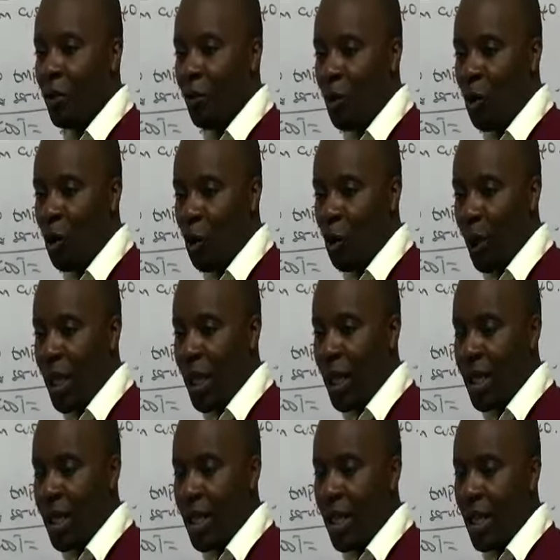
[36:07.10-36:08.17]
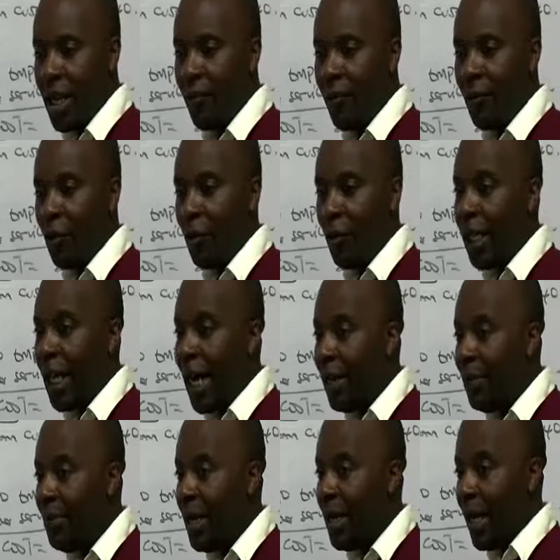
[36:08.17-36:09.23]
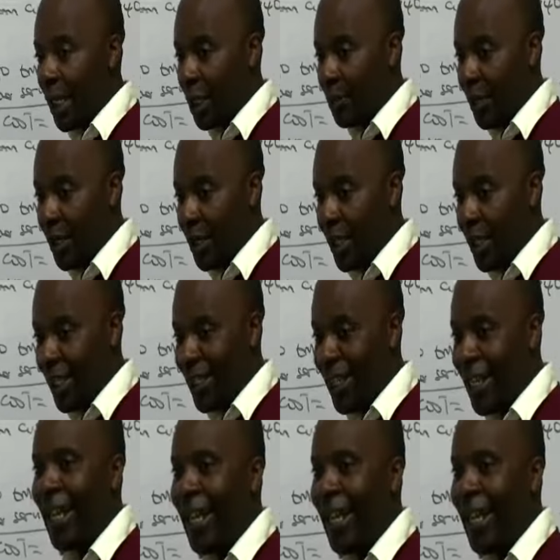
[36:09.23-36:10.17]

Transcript: of goodwill from the admin expenses.